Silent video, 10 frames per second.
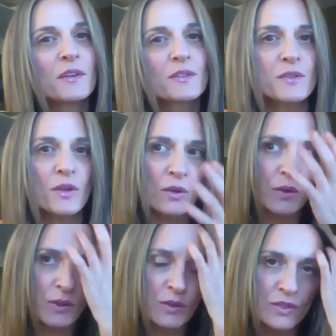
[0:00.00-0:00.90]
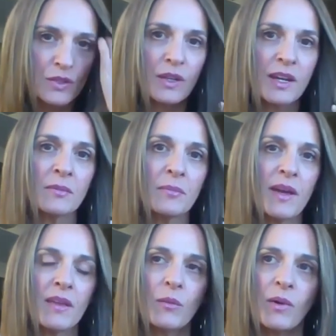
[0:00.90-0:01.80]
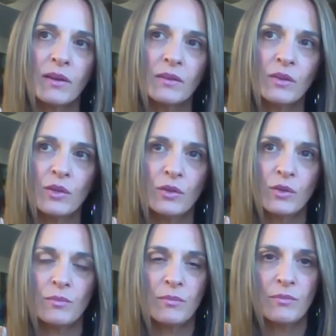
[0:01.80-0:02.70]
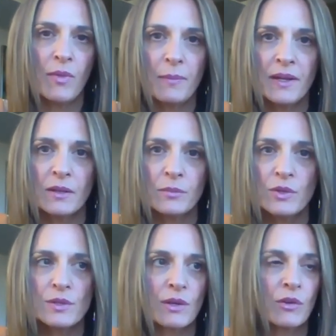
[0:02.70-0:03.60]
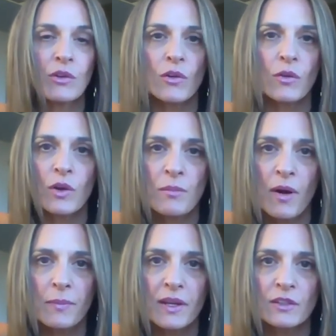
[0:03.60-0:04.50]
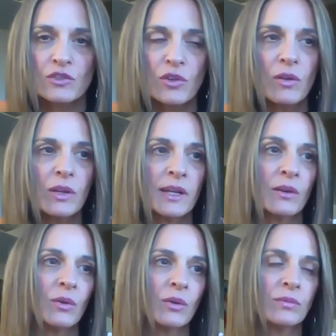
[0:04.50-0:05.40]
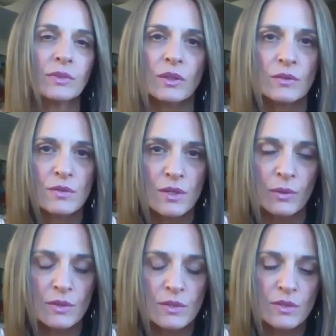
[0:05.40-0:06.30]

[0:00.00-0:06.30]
So you too can be the one who might be an abuser, or who might be controlling, or so on and